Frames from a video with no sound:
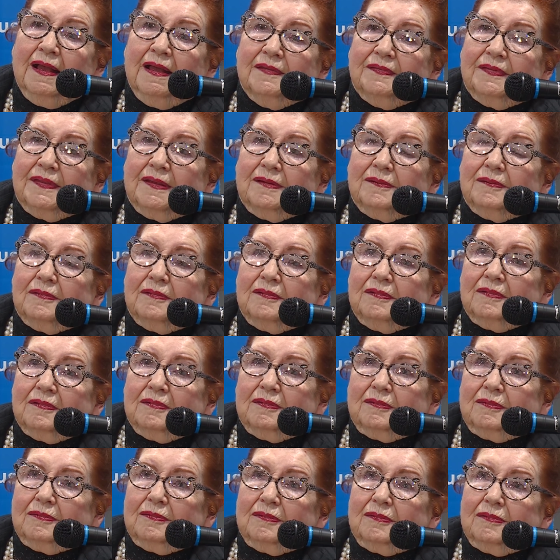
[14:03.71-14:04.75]
that
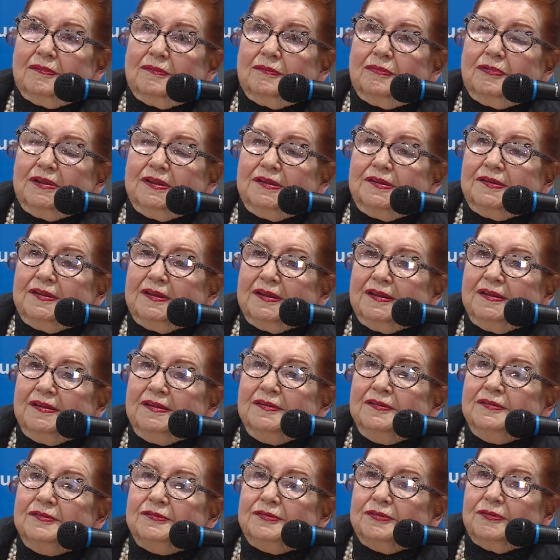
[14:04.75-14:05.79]
we
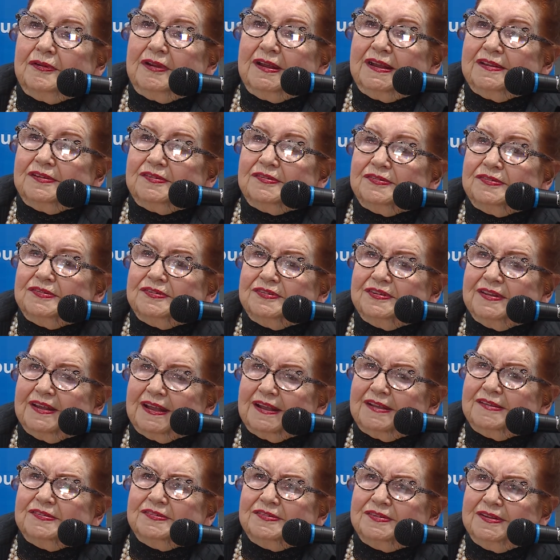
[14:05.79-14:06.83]
didn't dress
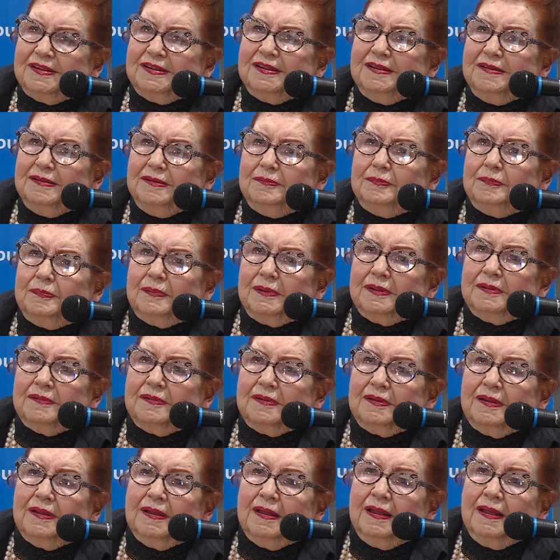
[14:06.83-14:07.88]
sexy, but
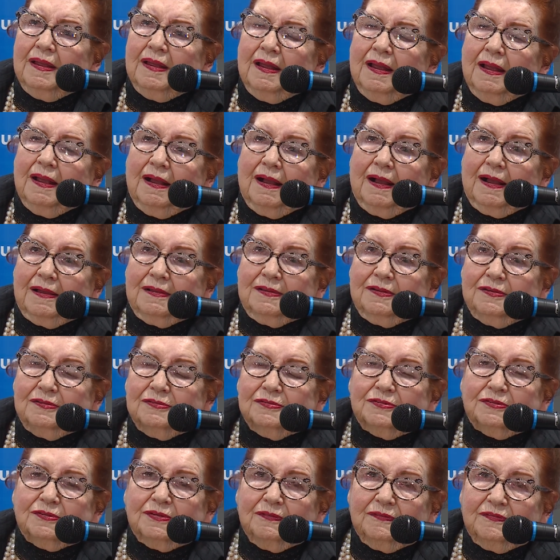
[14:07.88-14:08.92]
I
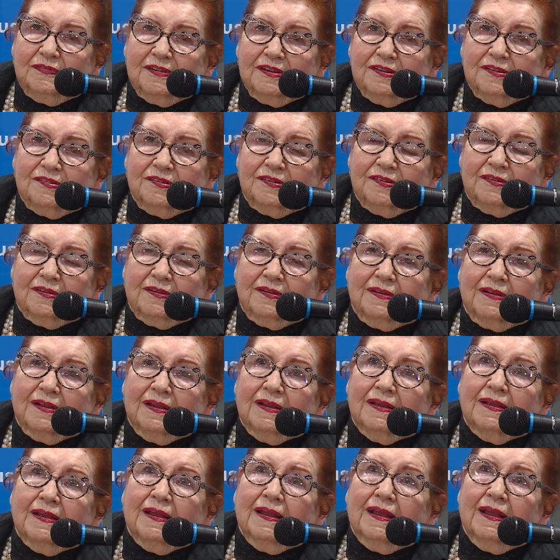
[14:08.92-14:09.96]
used to vision,
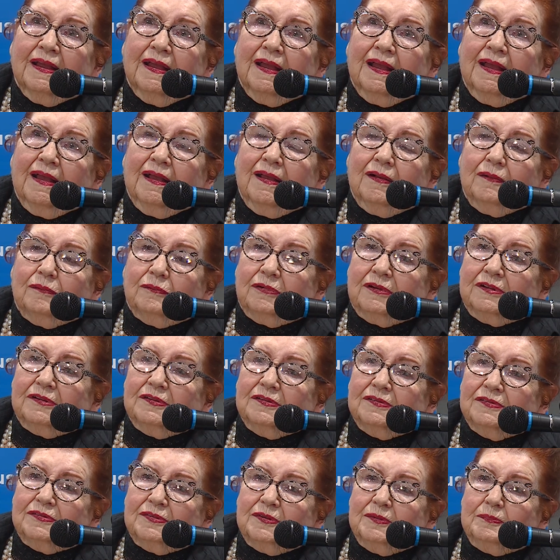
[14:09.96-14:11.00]
what
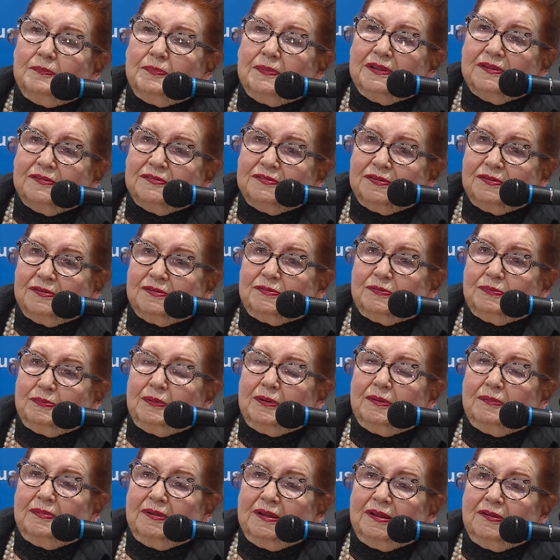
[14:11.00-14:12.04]
does a
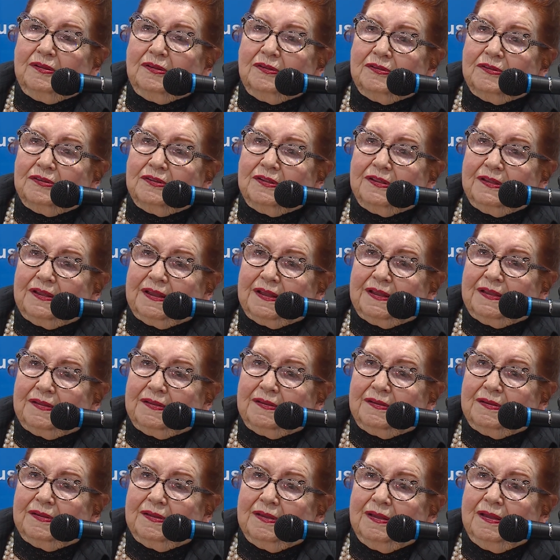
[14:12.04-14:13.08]
businesswoman look like?
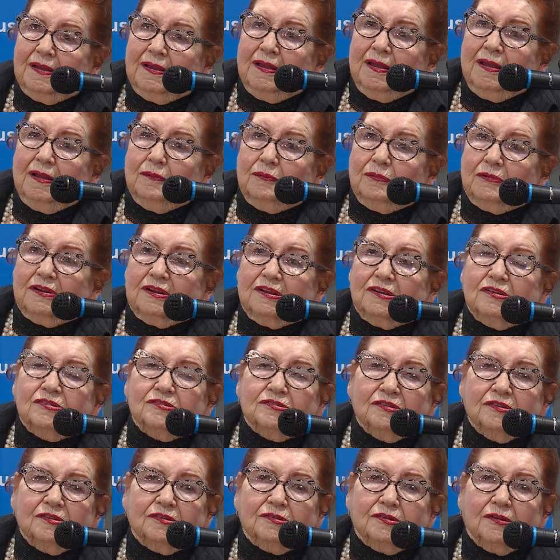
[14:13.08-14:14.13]
What does
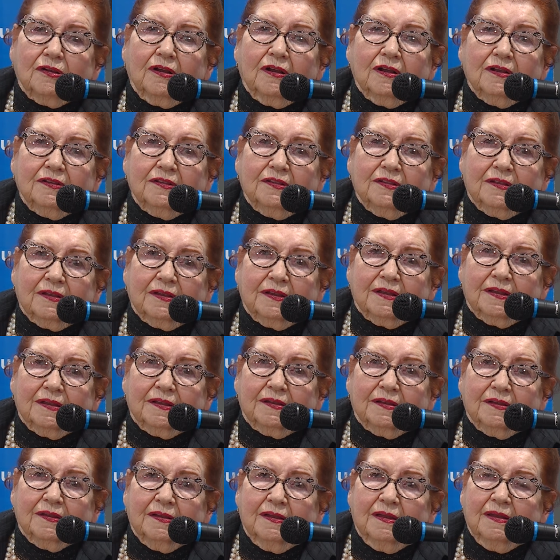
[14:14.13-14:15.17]
she talk like?
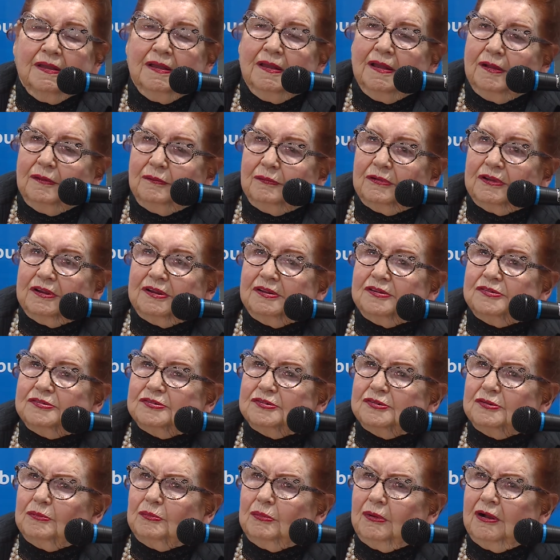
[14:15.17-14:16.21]
What does
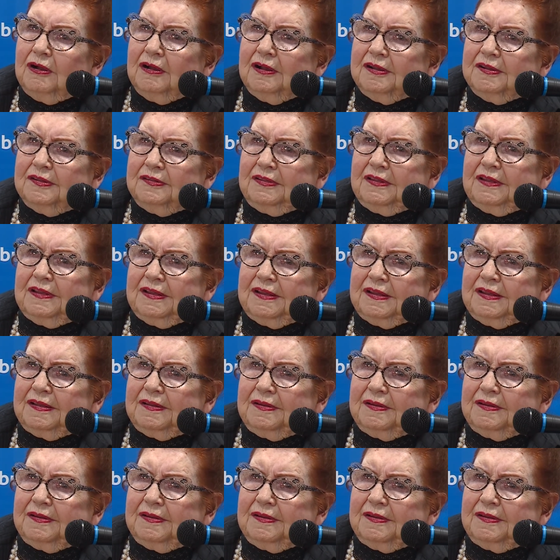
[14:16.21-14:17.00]
she walk like?